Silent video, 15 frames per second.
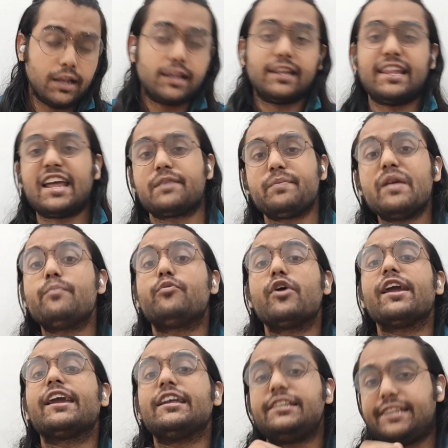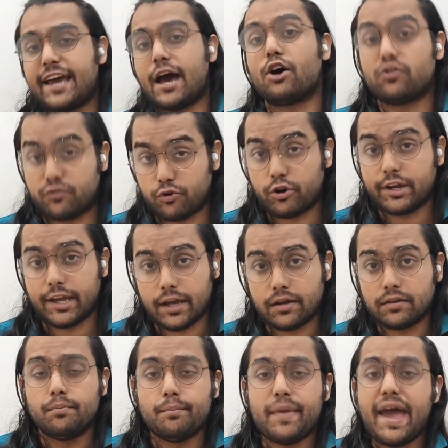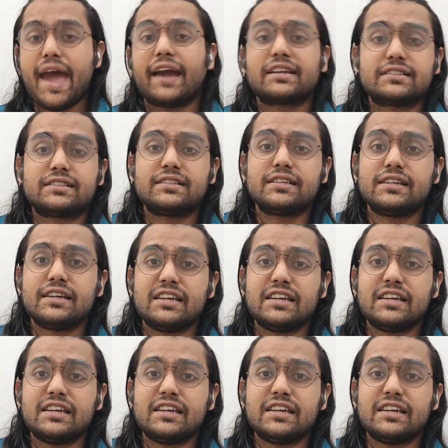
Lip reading: let me break it down for you. Max